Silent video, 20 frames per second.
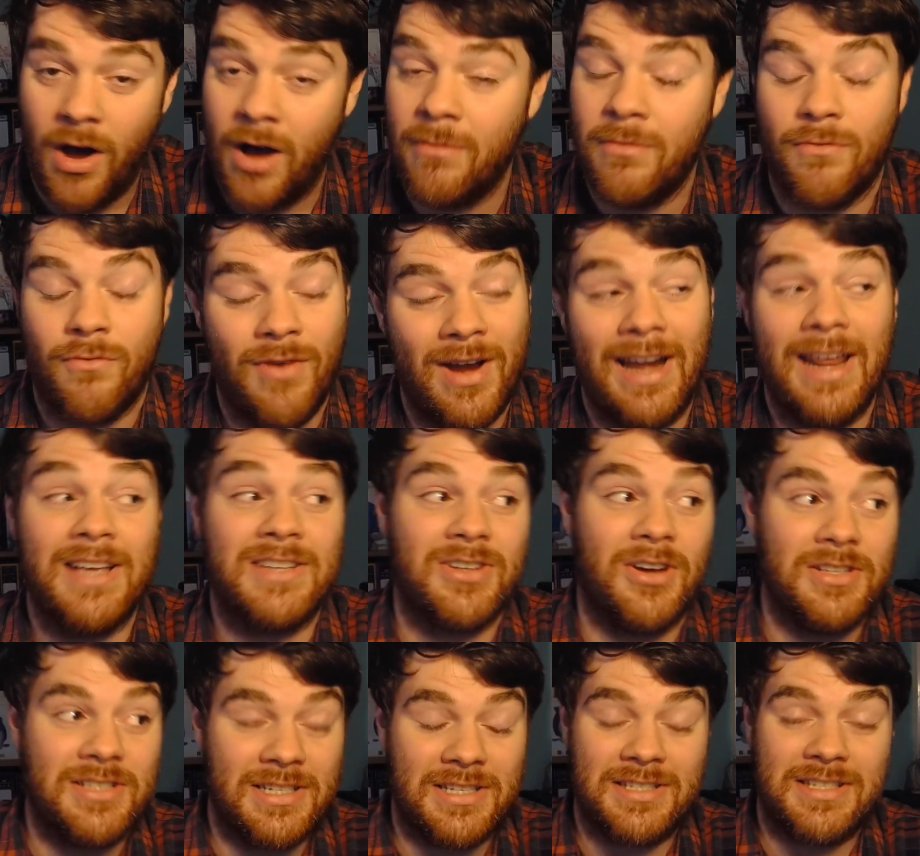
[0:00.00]
I'm really
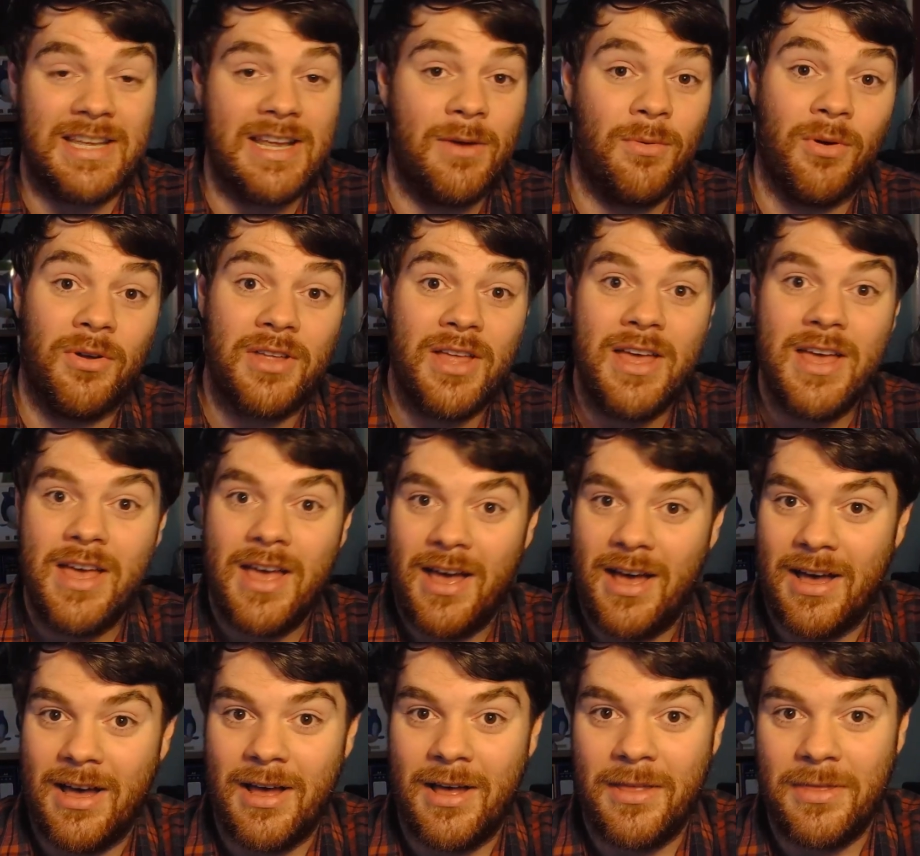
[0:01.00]
excited to see what
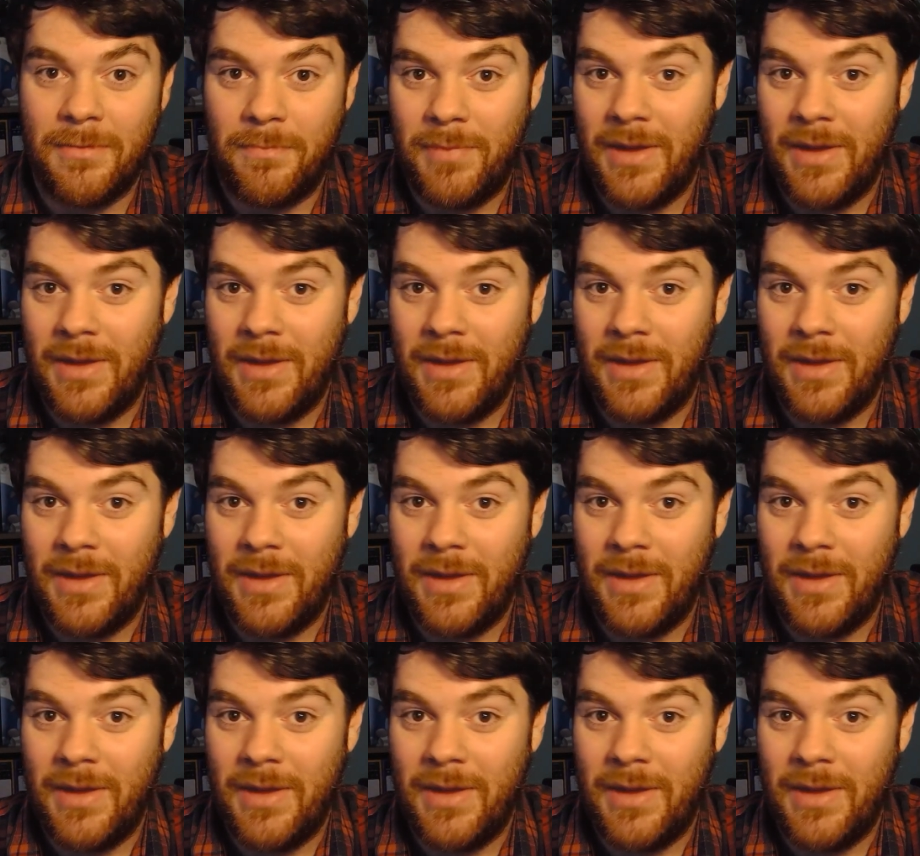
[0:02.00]
the